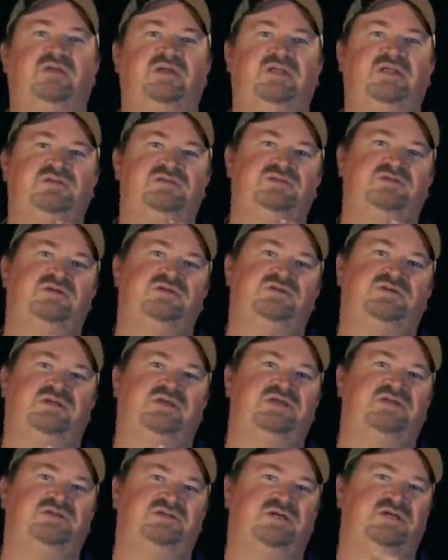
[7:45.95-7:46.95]
and it's just
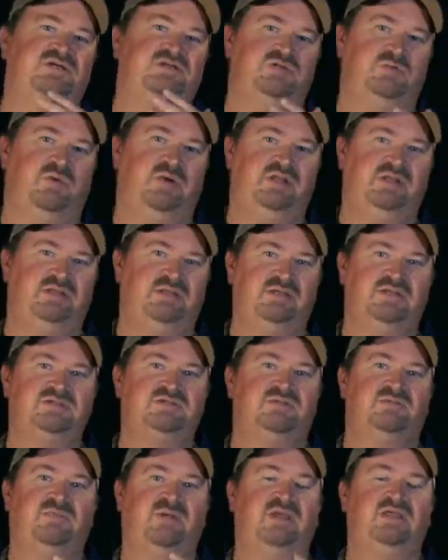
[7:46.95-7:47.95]
accentuating
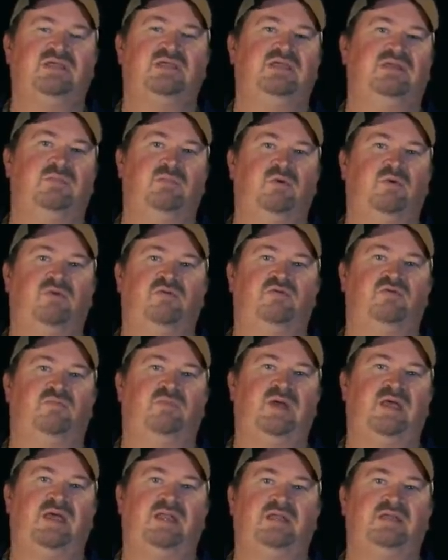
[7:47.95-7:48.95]
this and making it more
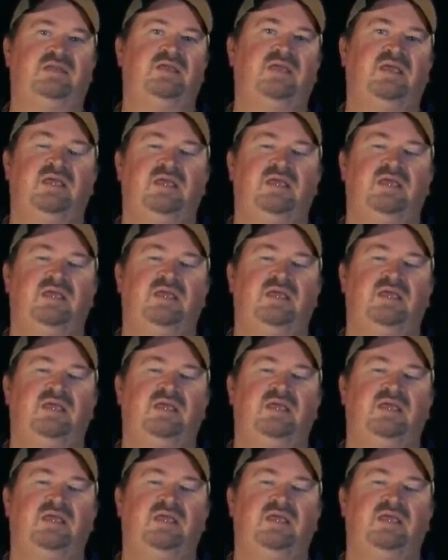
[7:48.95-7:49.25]
dramatic.